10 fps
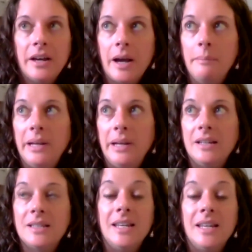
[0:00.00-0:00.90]
company
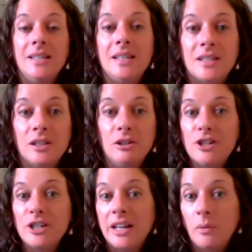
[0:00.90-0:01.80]
is the easy
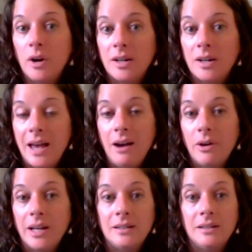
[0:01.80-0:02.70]
solution and it works
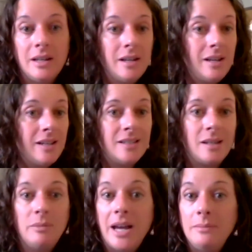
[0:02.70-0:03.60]
out, and
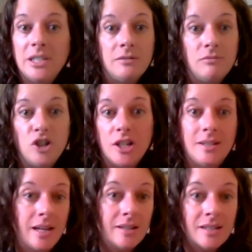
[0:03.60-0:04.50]
sometimes it
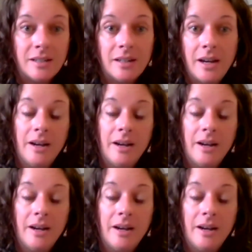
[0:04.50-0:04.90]
just doesn't.